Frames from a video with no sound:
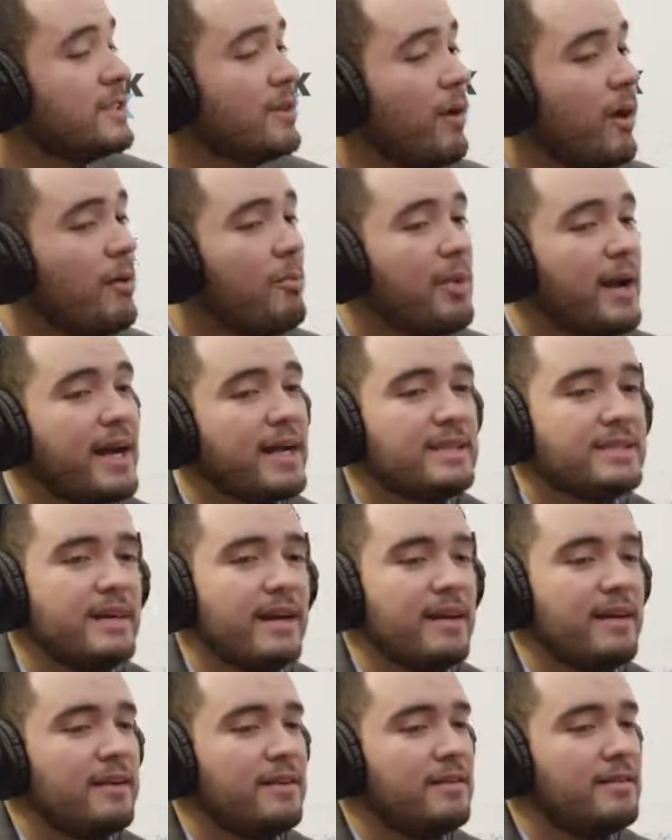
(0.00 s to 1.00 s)
So our bank's
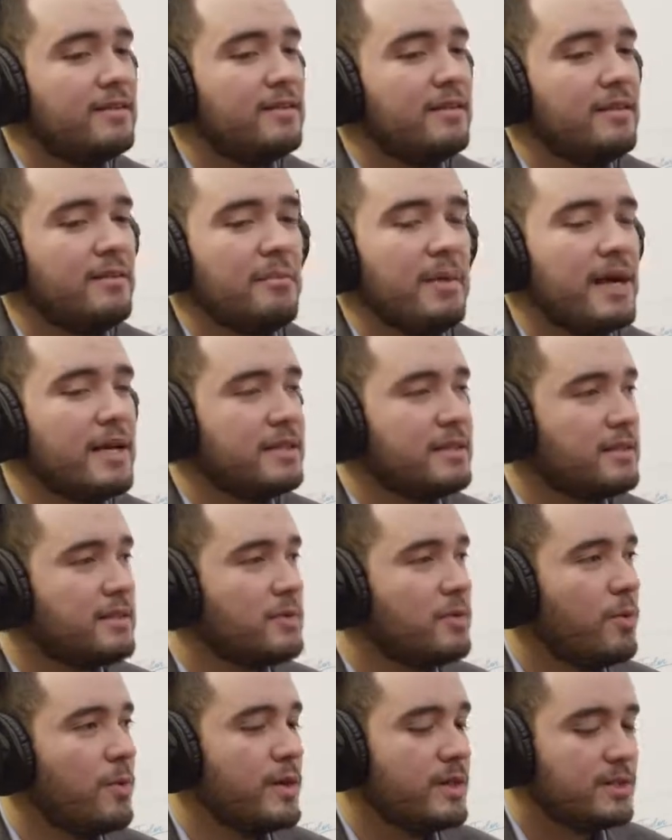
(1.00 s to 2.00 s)
got an amazing
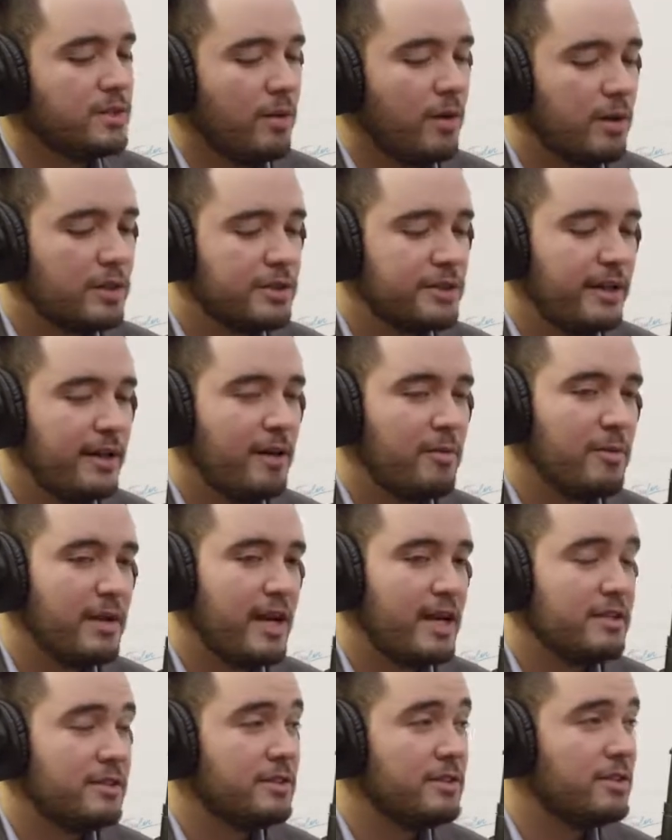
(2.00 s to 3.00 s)
story. So our chairman
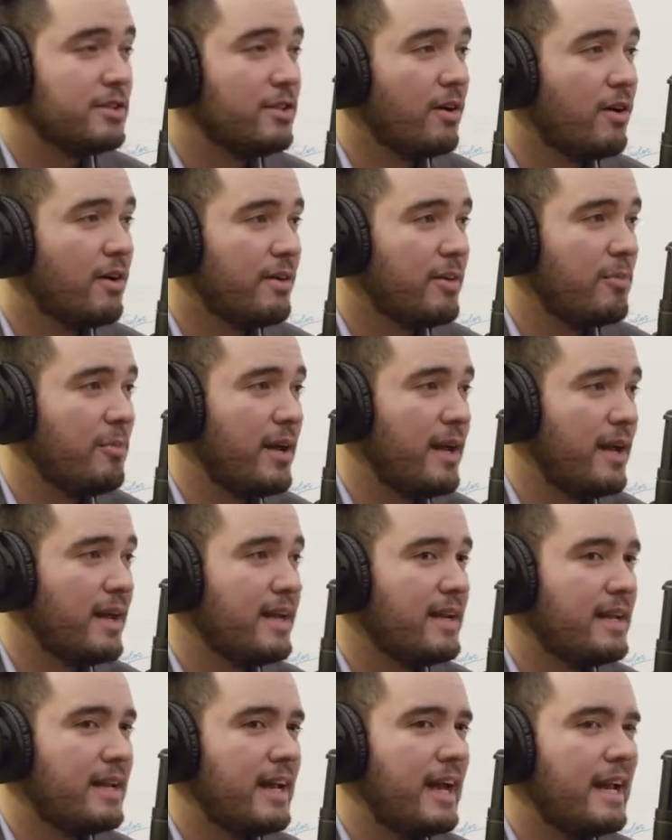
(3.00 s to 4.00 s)
actually started the
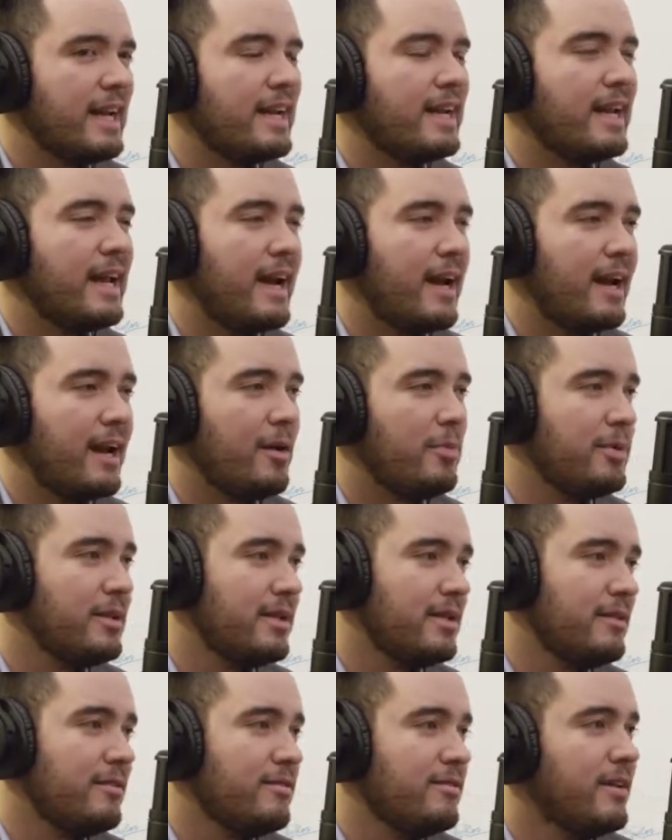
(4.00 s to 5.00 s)
bank in 99, I
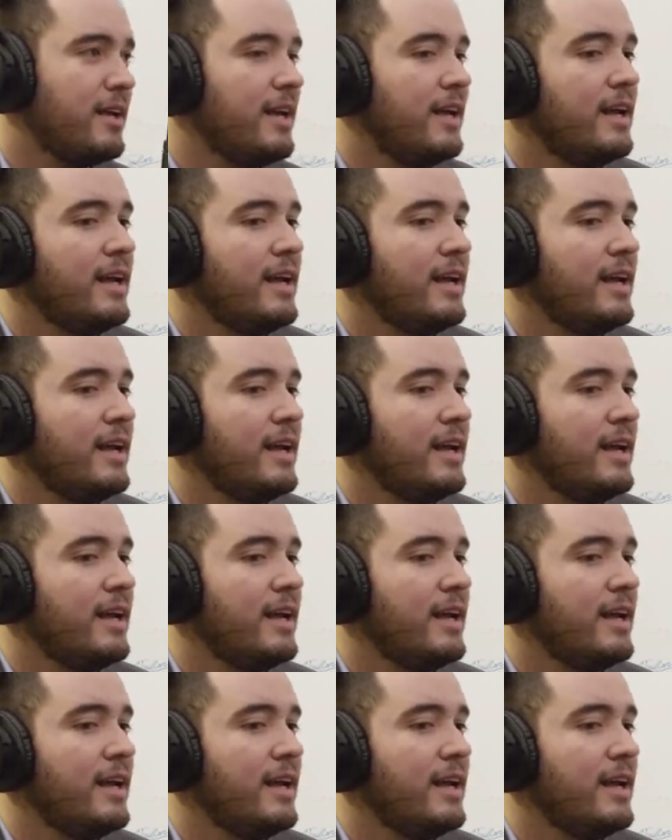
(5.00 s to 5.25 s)
believe.